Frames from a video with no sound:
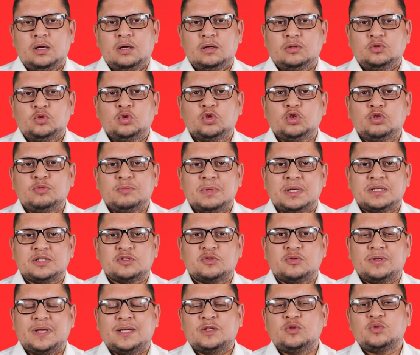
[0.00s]
uh,
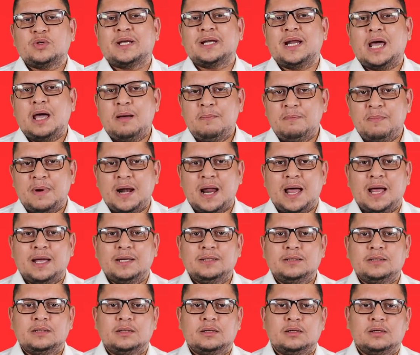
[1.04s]
documents so that you can
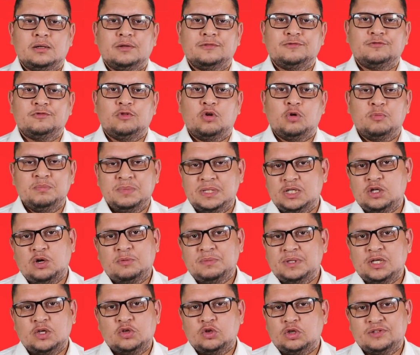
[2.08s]
apply uh, for
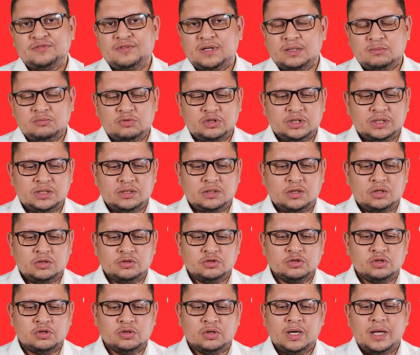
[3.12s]
becoming a notified body
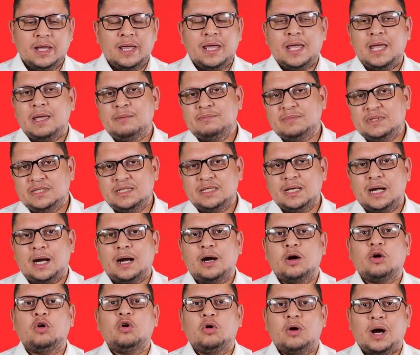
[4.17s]
under
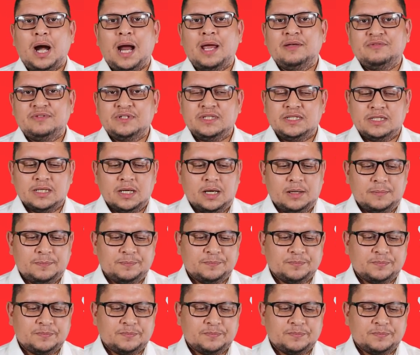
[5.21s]
MDR or IVDR.